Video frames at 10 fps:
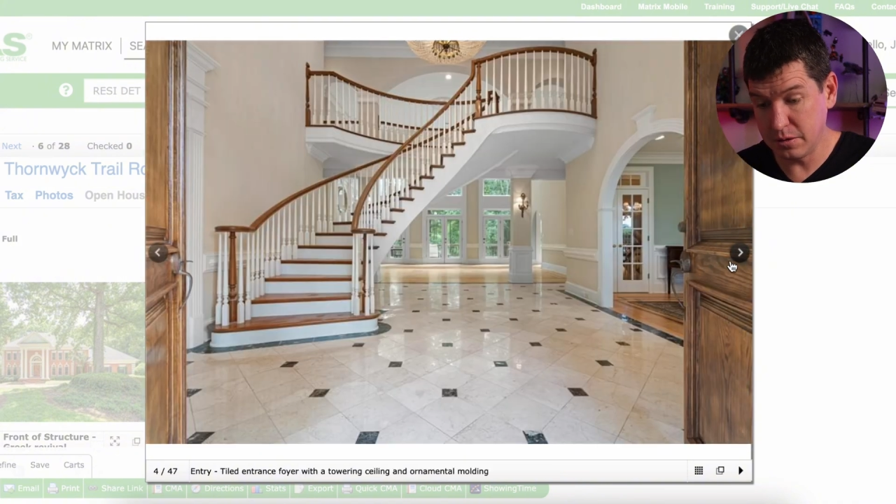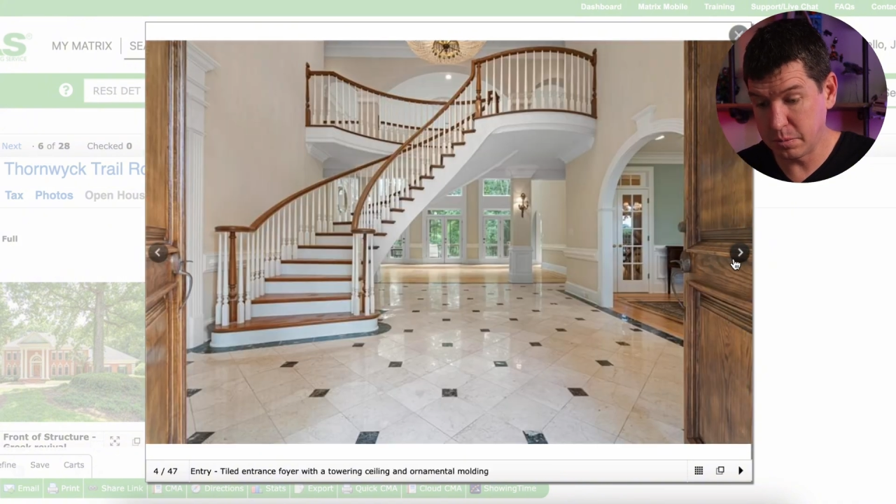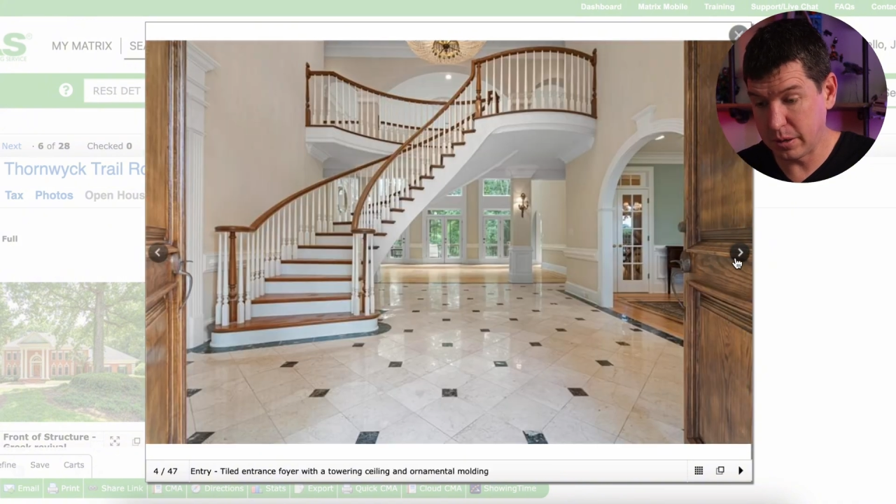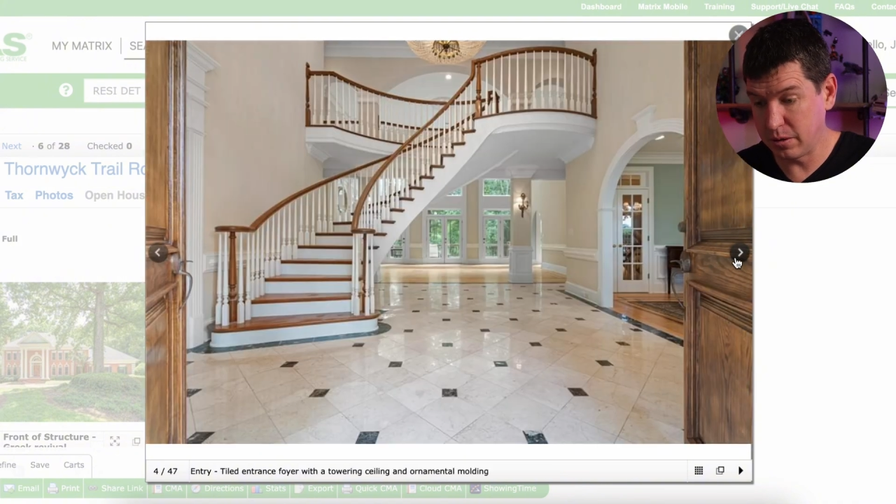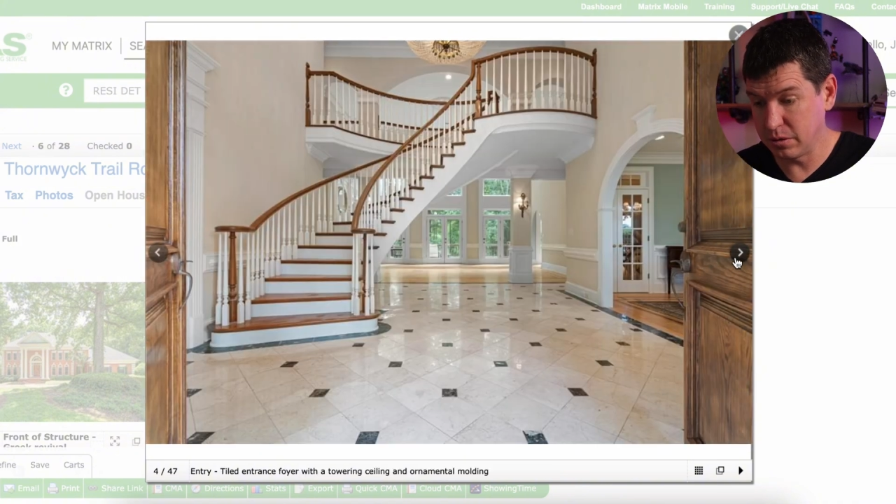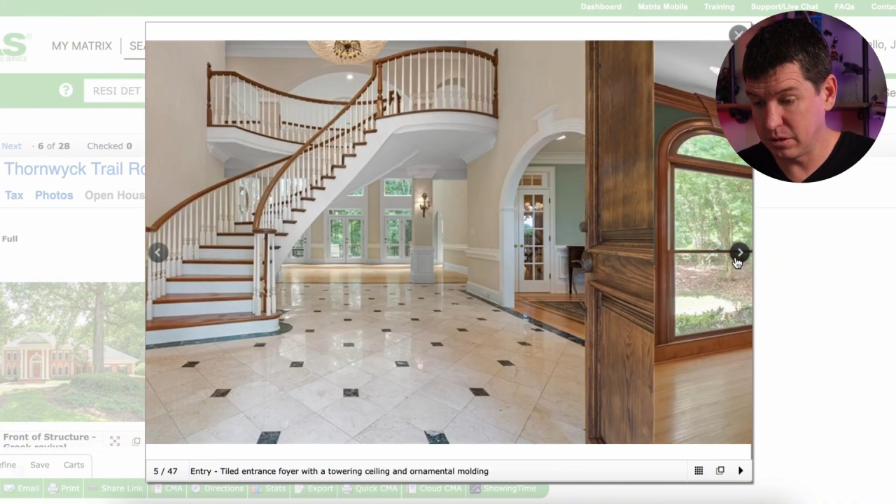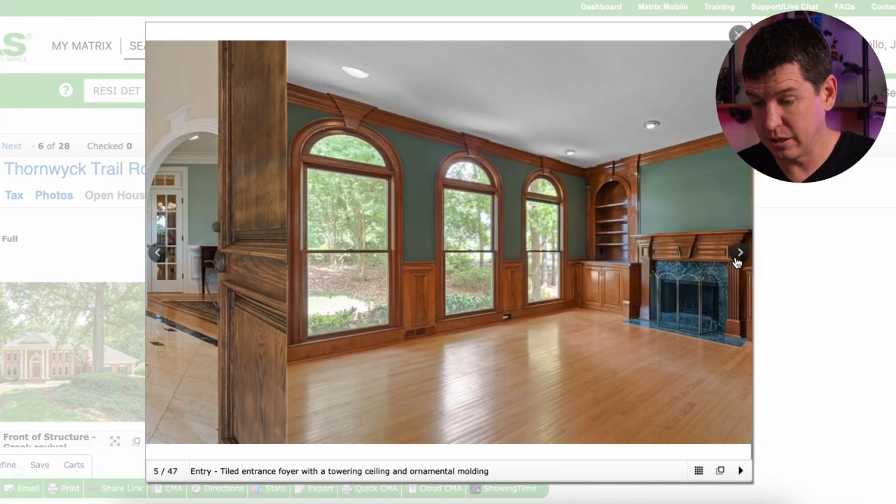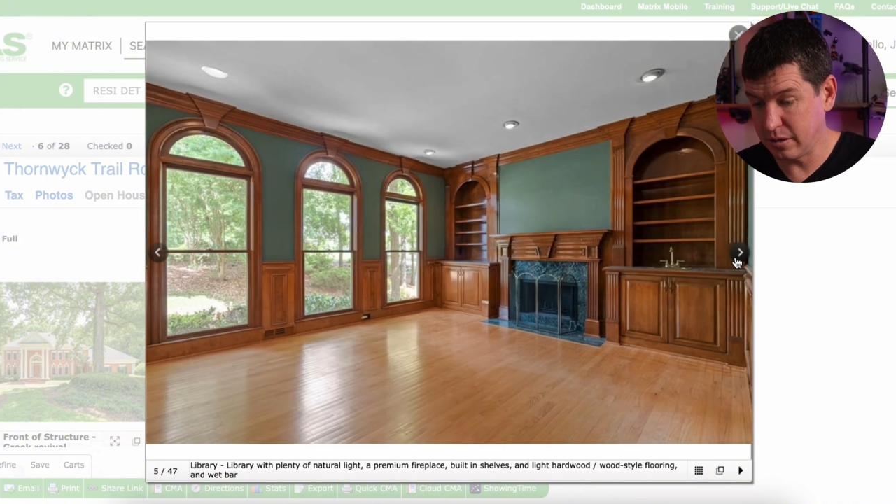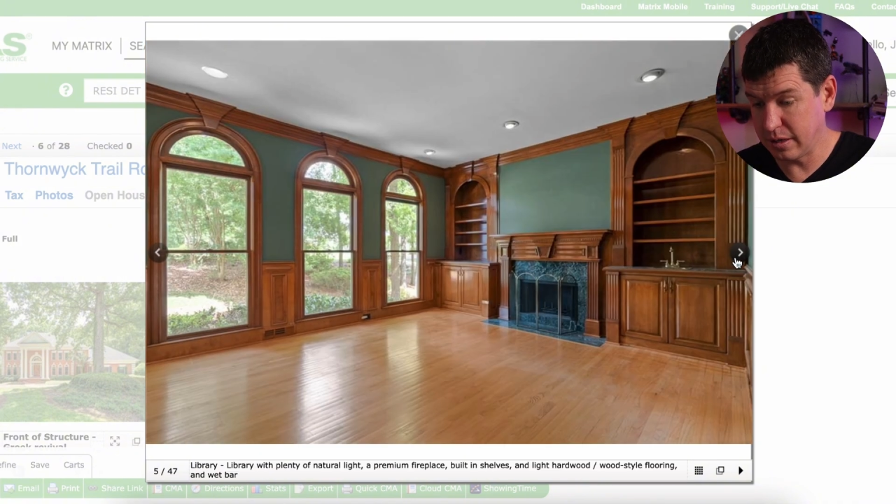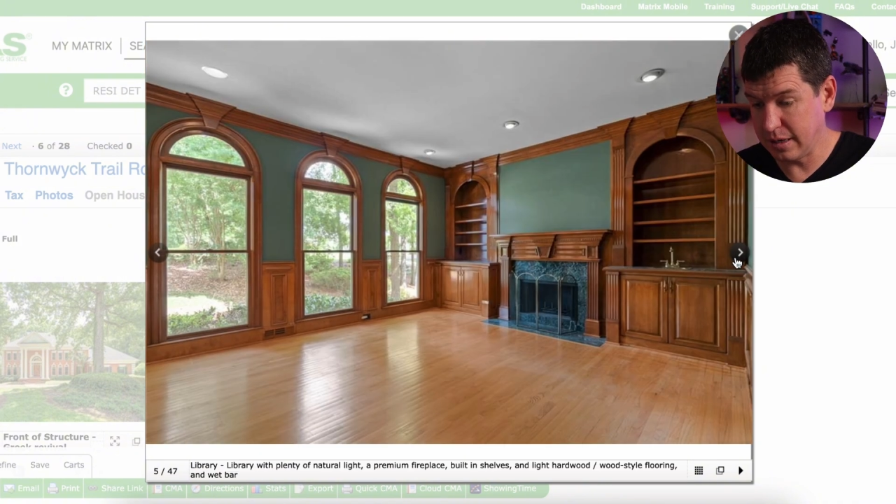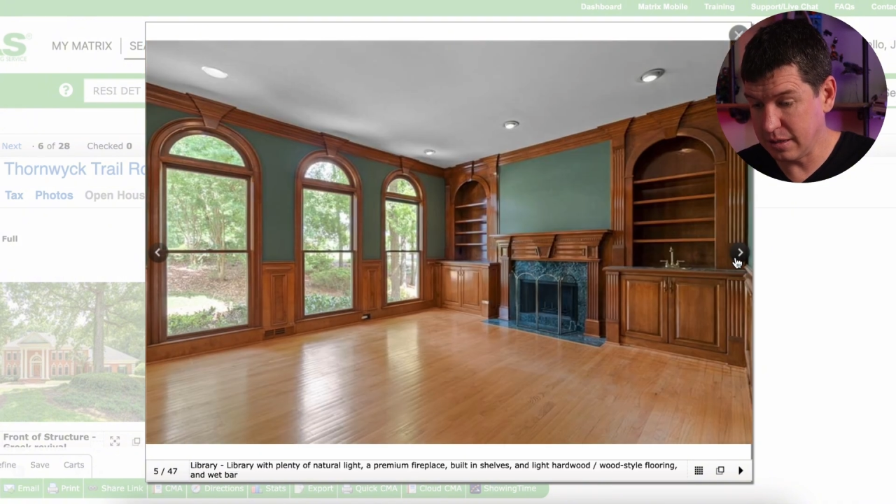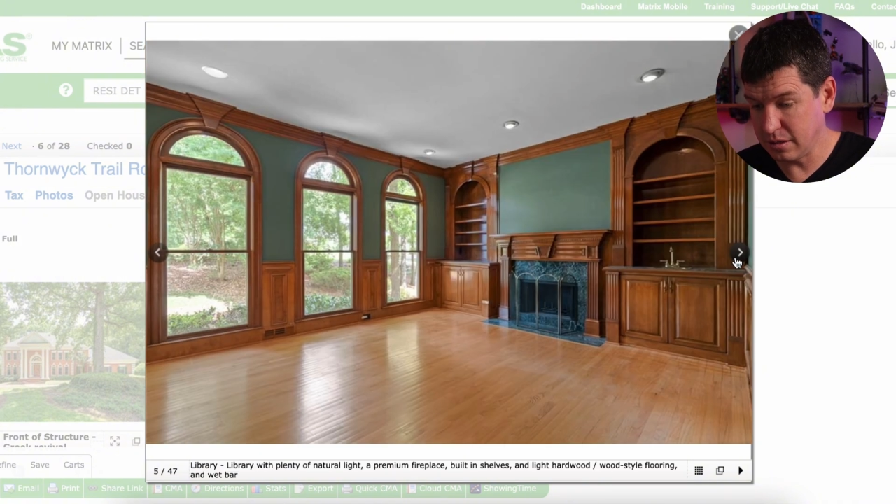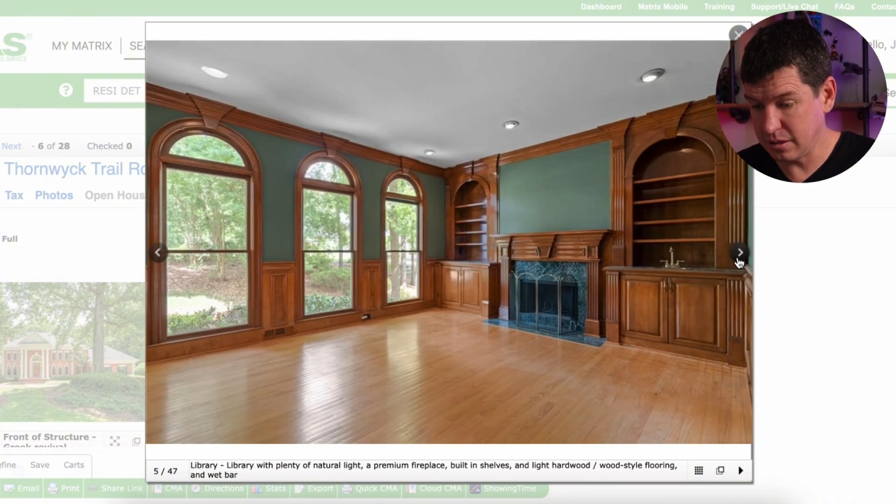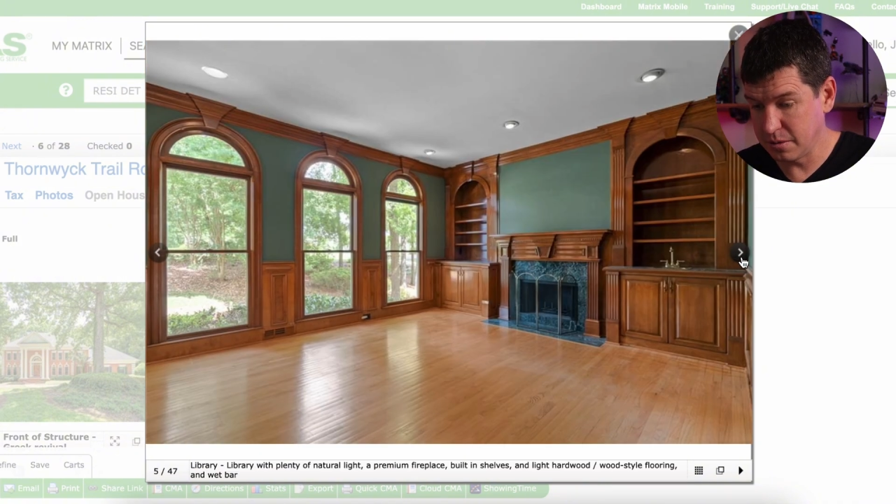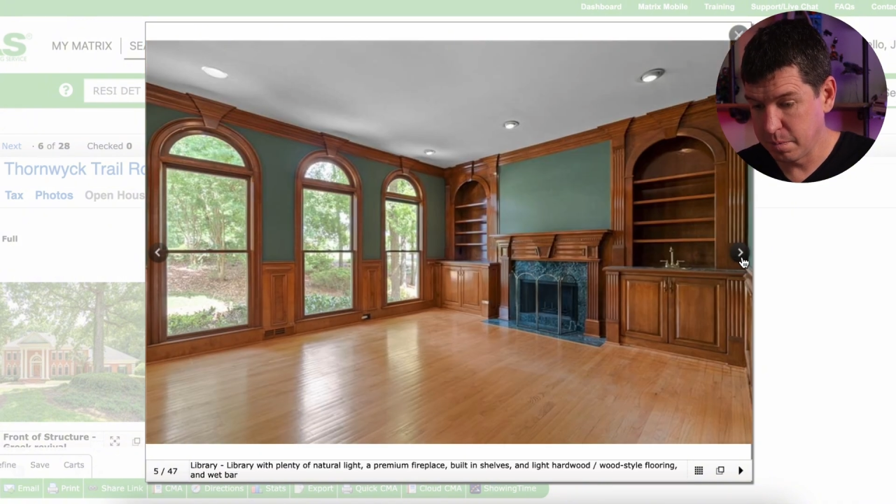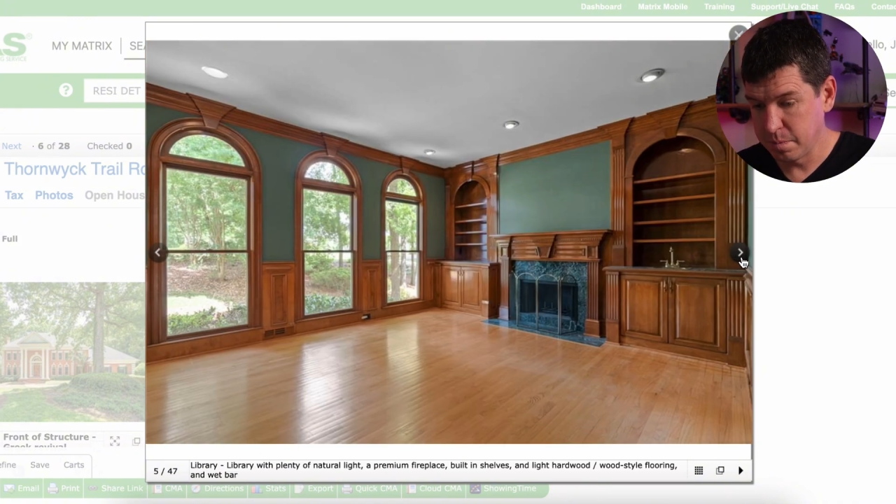spiral staircase.